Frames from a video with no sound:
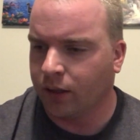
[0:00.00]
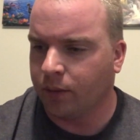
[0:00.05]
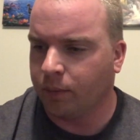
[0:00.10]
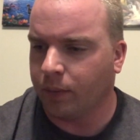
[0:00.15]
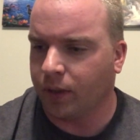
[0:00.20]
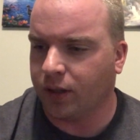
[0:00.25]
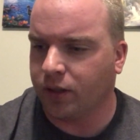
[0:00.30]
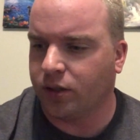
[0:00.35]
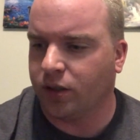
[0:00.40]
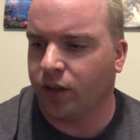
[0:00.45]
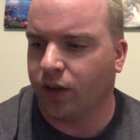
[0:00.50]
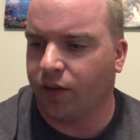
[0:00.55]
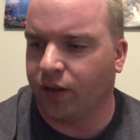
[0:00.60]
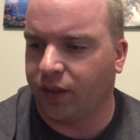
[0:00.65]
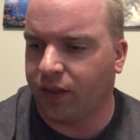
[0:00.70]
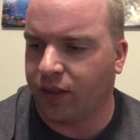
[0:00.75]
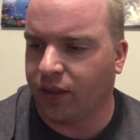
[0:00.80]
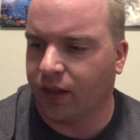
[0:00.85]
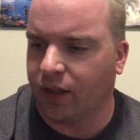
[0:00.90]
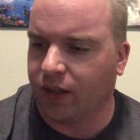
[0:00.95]
make sure
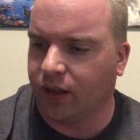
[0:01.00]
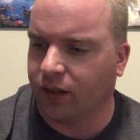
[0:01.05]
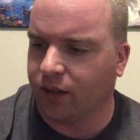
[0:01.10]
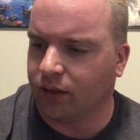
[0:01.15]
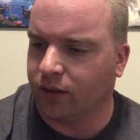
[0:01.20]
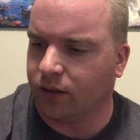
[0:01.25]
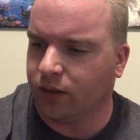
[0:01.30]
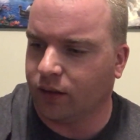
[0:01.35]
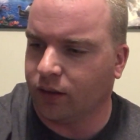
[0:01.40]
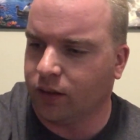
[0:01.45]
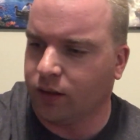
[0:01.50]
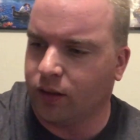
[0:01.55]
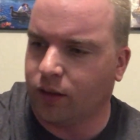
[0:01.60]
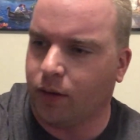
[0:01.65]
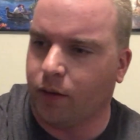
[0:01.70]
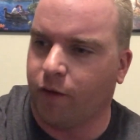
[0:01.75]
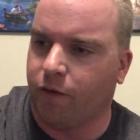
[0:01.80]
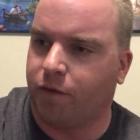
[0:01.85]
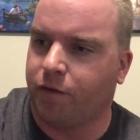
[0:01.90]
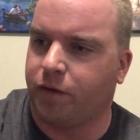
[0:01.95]
everything
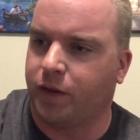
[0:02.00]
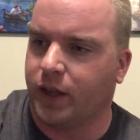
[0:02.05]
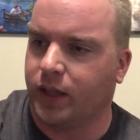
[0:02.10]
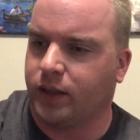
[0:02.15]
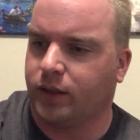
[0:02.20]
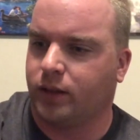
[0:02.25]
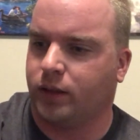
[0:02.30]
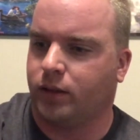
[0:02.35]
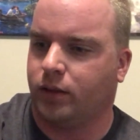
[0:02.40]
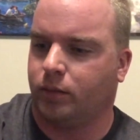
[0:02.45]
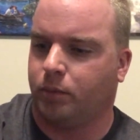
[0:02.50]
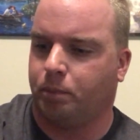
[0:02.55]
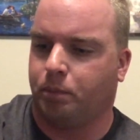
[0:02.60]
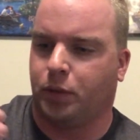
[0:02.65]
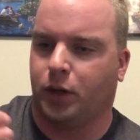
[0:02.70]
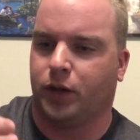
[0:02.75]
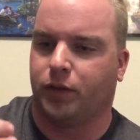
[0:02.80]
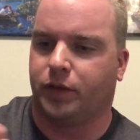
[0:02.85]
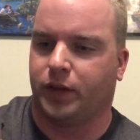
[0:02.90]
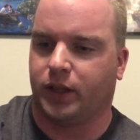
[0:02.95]
fits
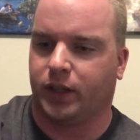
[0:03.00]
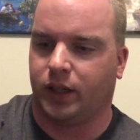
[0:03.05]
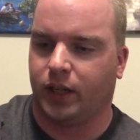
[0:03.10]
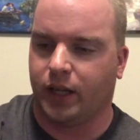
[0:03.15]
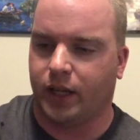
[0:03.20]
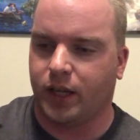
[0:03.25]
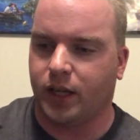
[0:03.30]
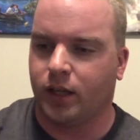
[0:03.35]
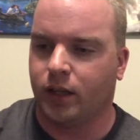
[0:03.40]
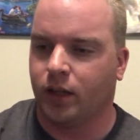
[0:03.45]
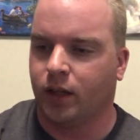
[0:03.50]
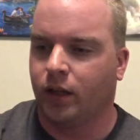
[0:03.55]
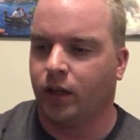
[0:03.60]
perfectly.